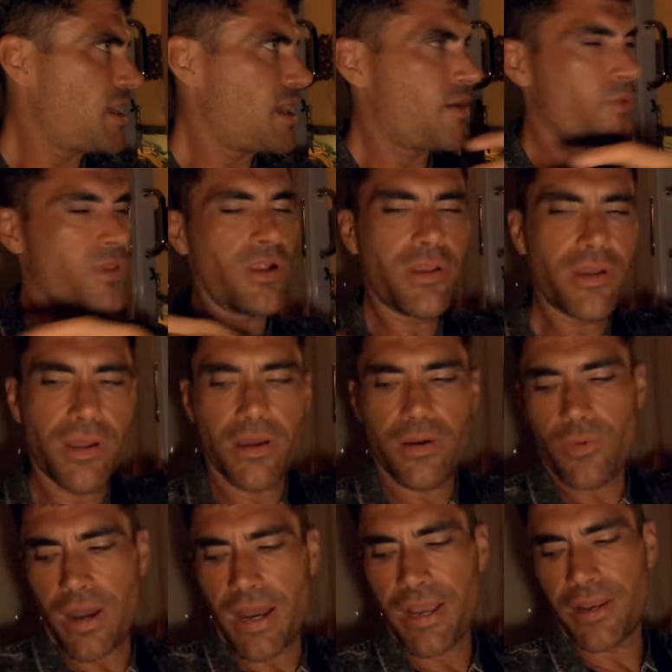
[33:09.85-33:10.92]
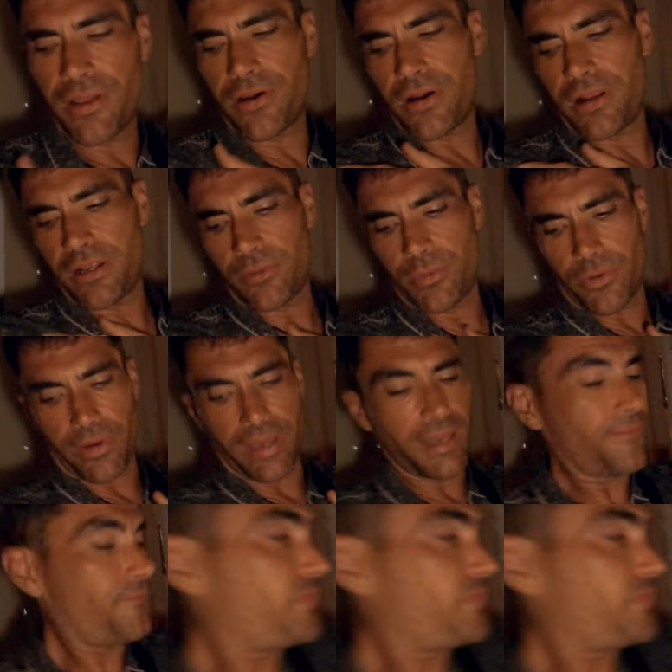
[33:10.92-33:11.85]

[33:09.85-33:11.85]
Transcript: And we only got, well, I only got a little bit wet.